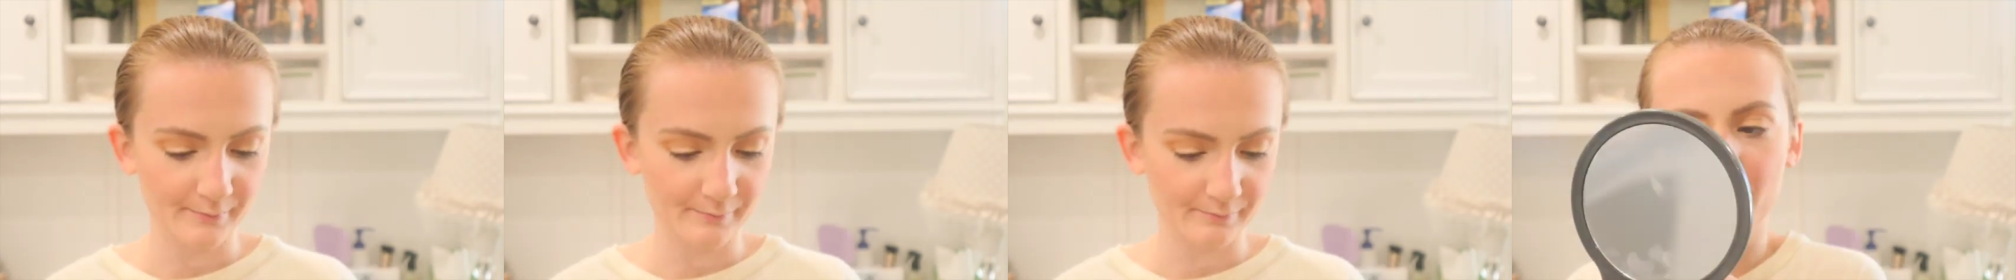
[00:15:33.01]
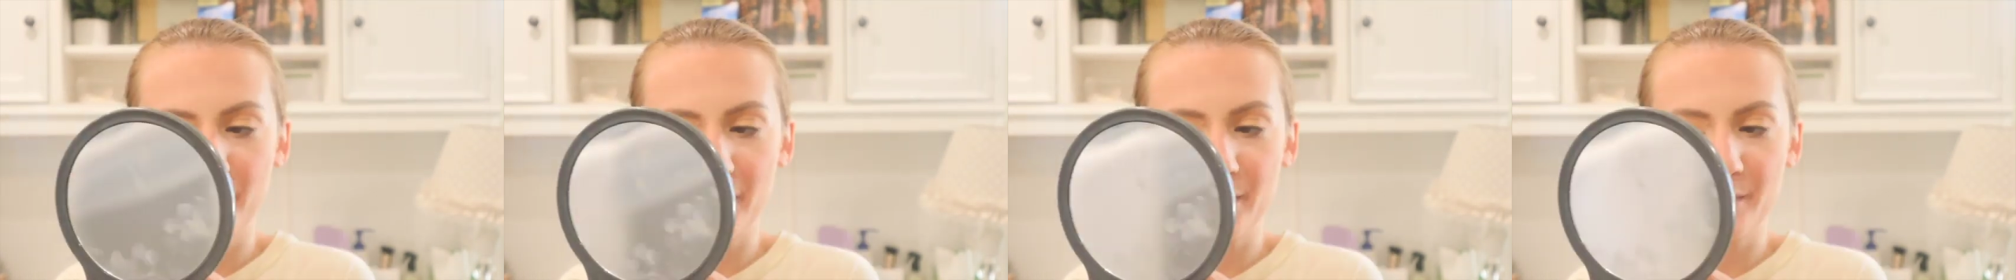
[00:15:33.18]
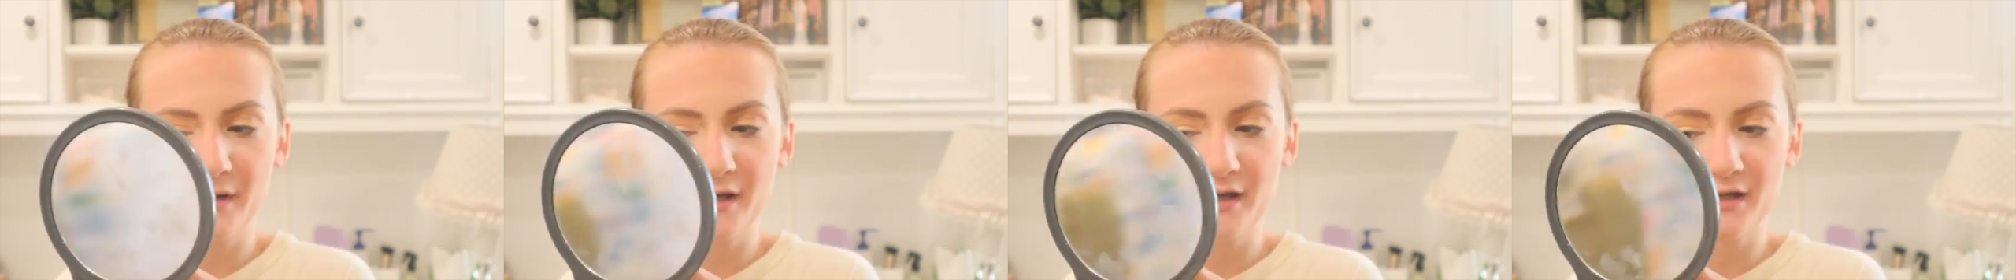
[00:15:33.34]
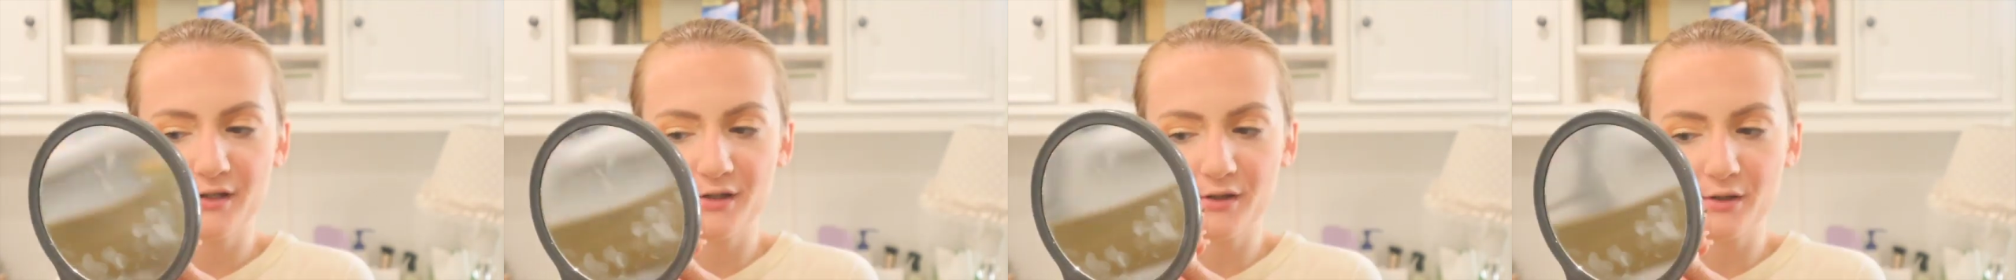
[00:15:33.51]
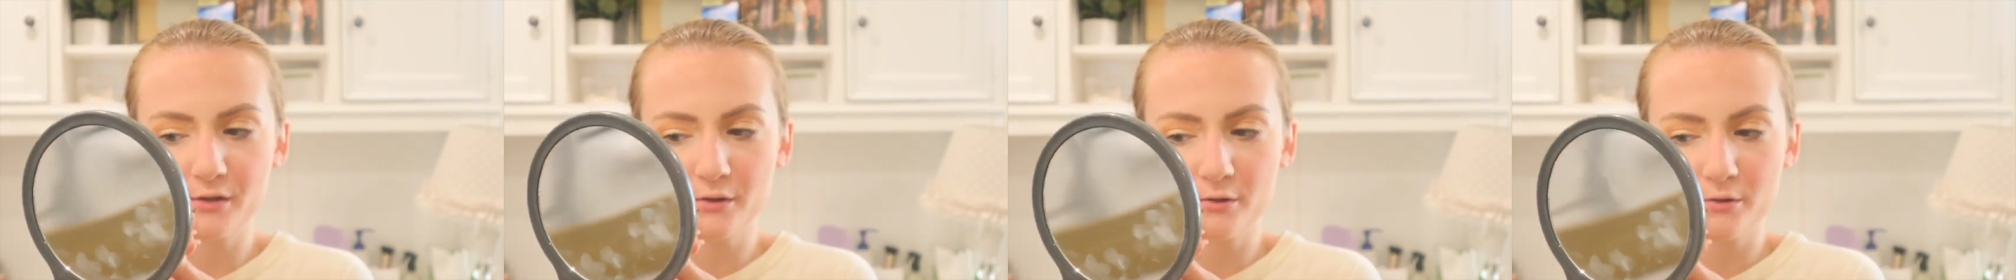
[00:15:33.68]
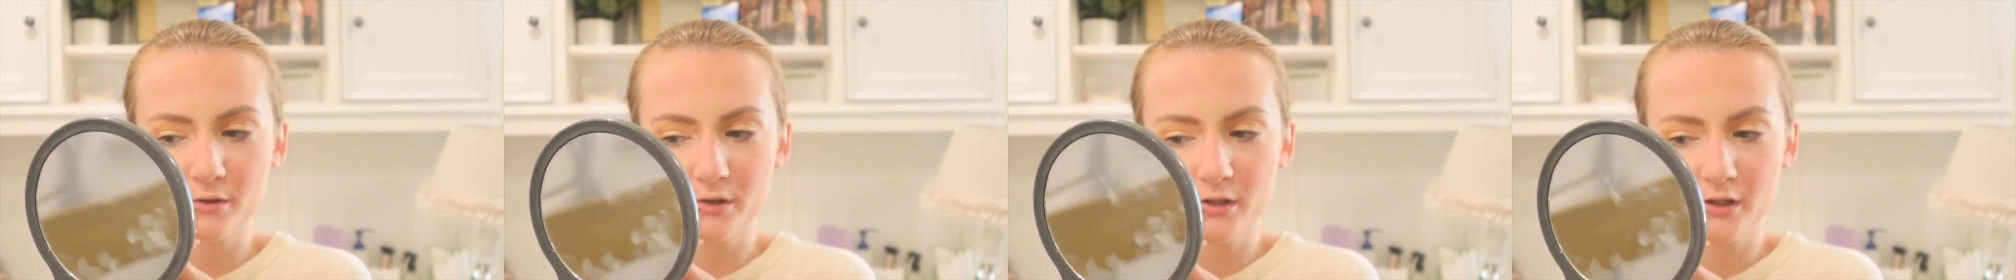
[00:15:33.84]
And what I'm going to
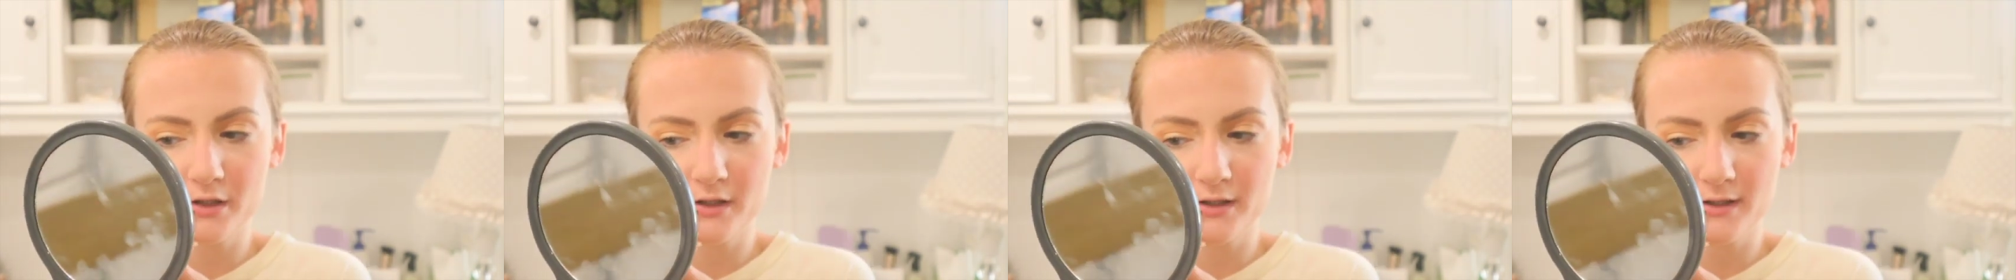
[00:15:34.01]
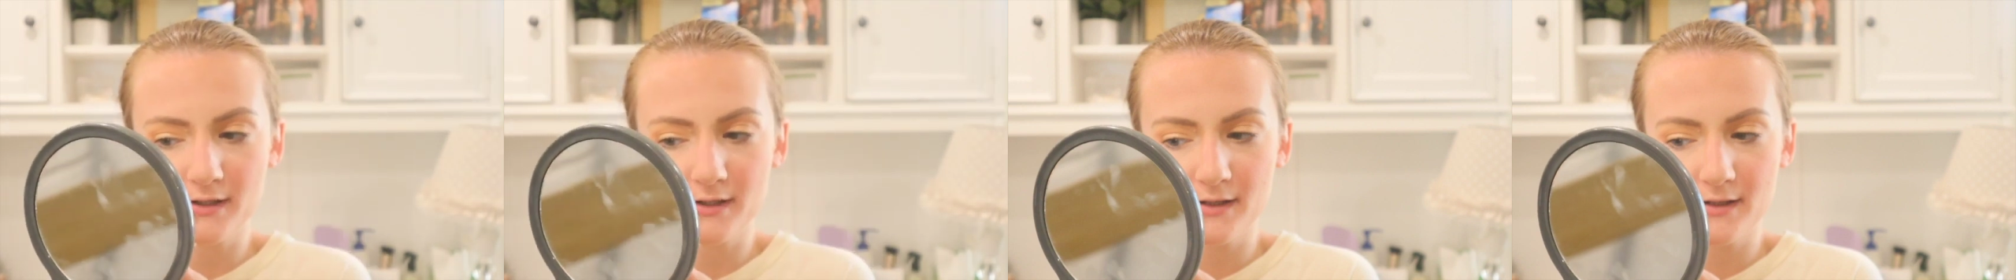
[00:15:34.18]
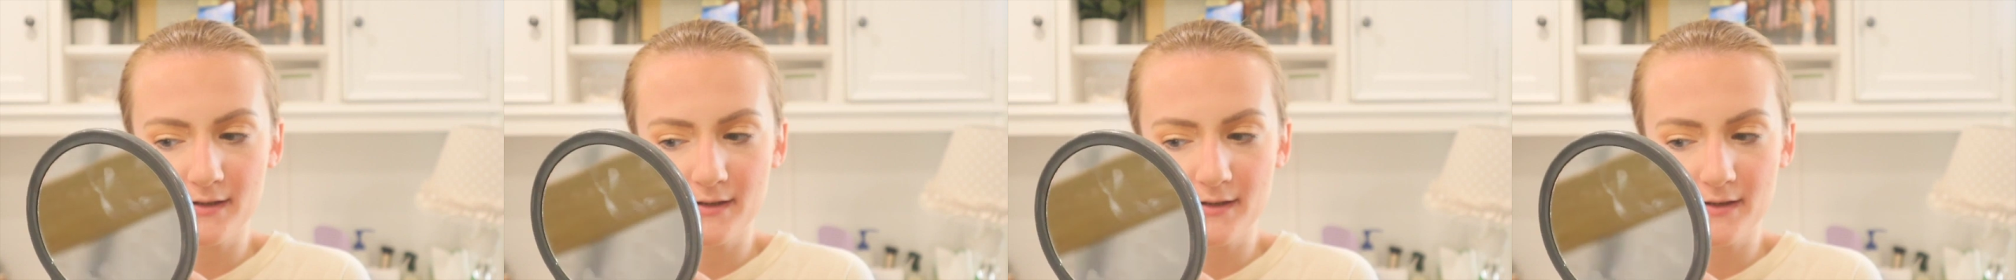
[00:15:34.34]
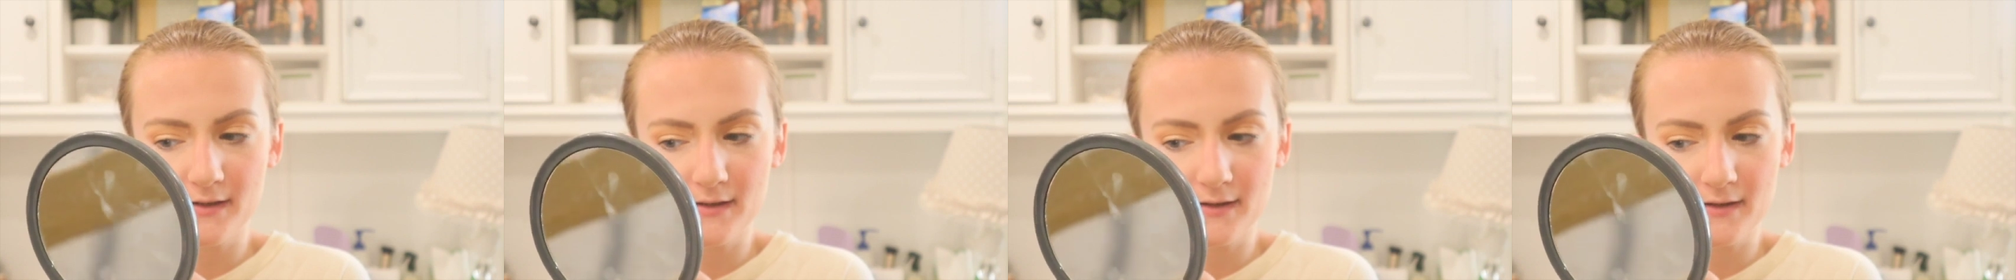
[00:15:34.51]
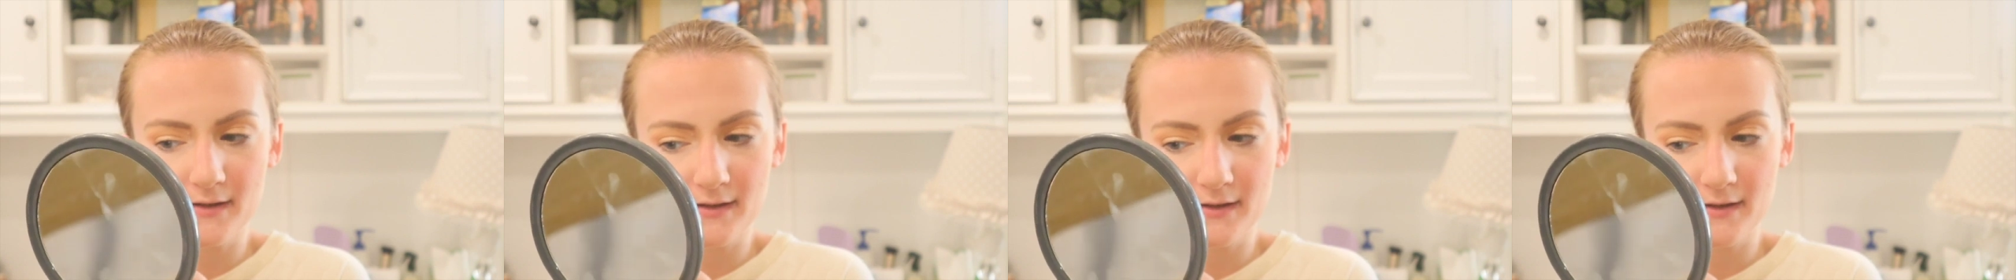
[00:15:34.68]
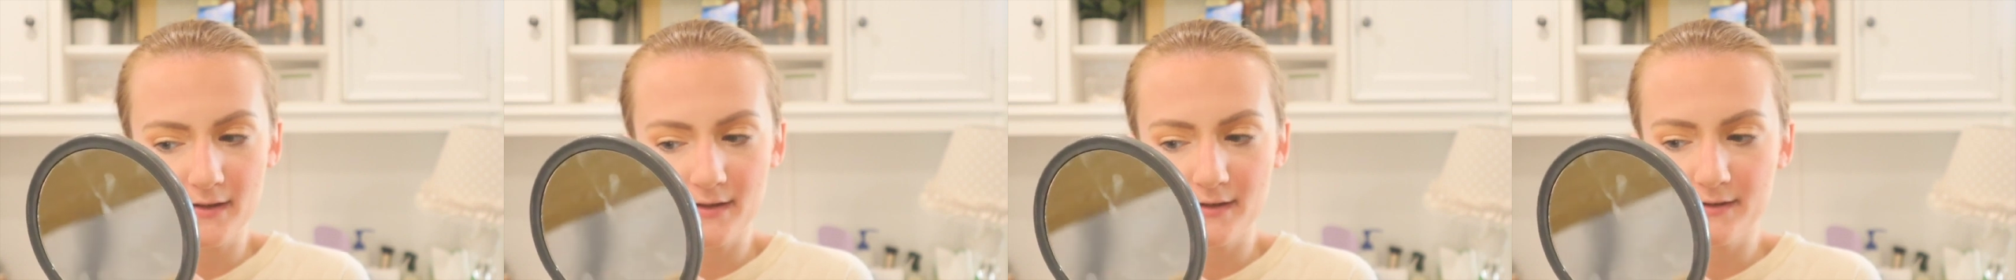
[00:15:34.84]
do
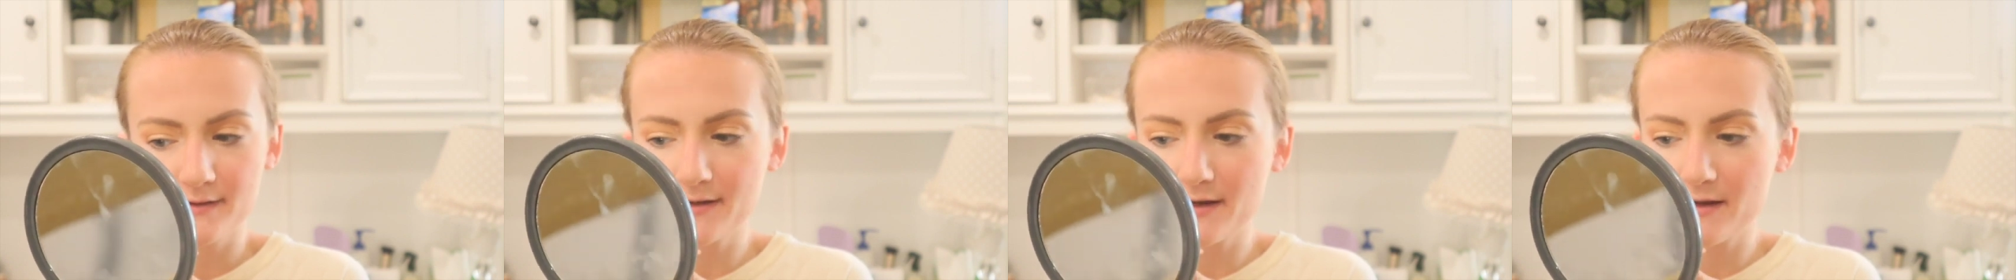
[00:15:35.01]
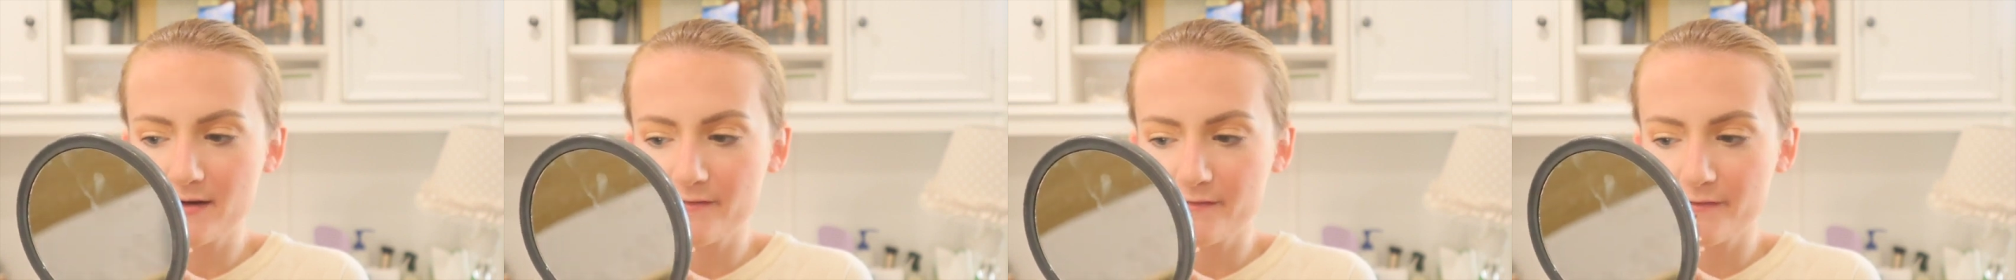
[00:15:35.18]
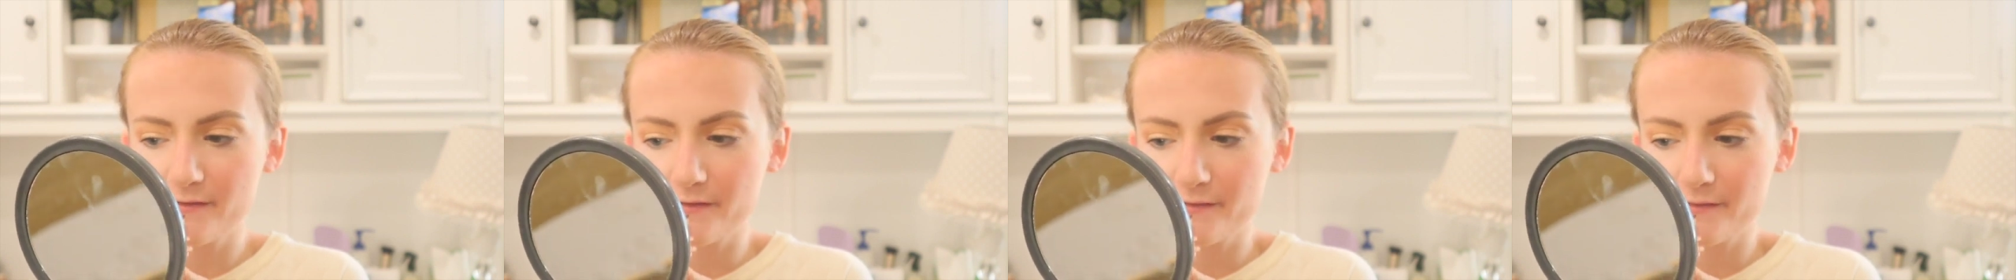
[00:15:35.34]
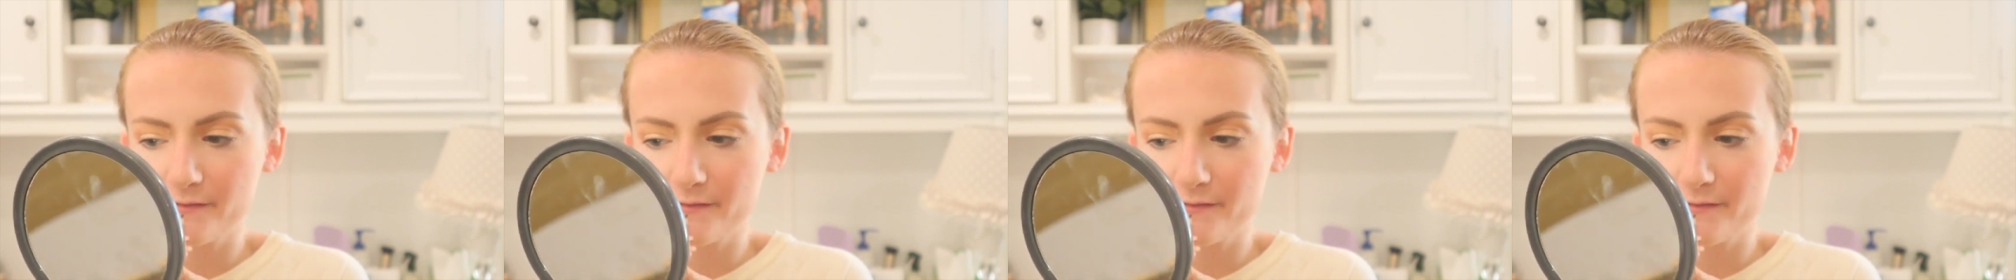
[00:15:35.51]
is kind of